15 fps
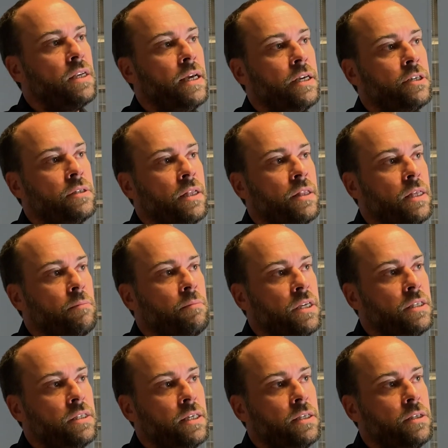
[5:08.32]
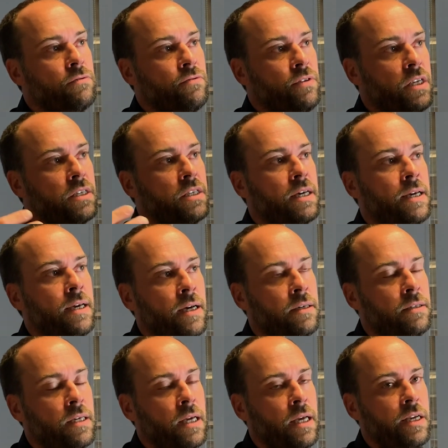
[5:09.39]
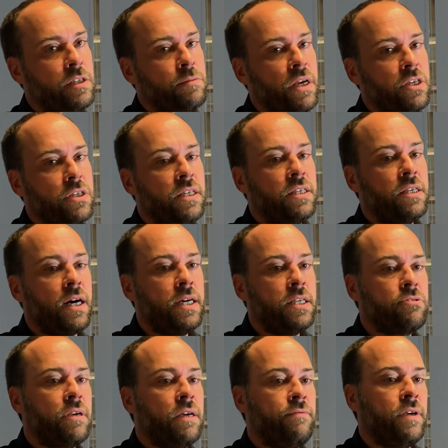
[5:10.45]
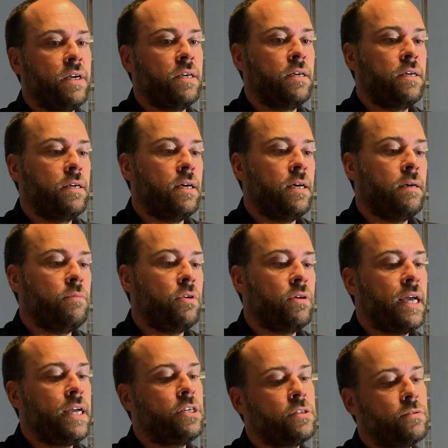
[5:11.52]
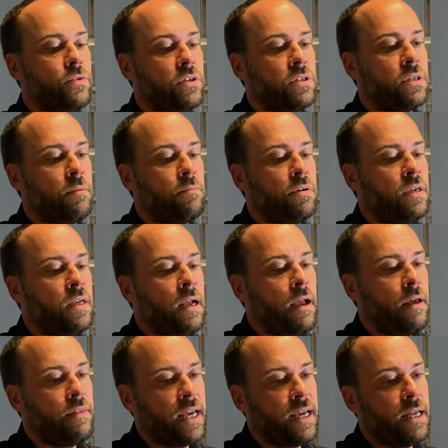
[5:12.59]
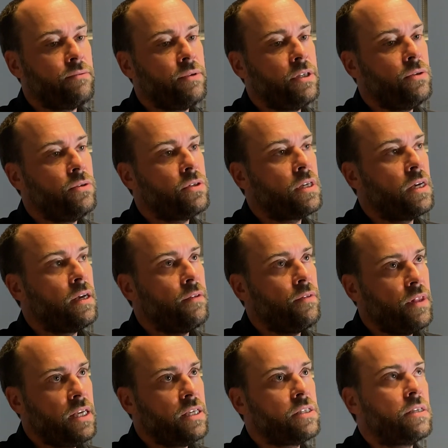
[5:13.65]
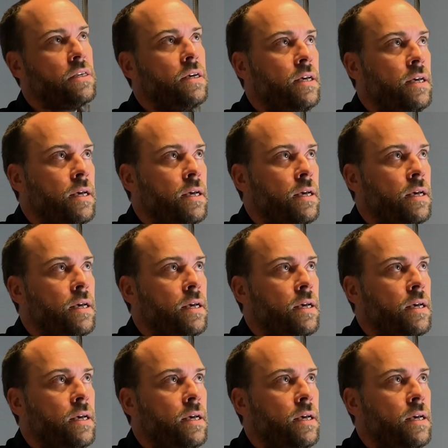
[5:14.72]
ventilation and the ability to filter air, especially in high traffic locations, for example, they can reduce these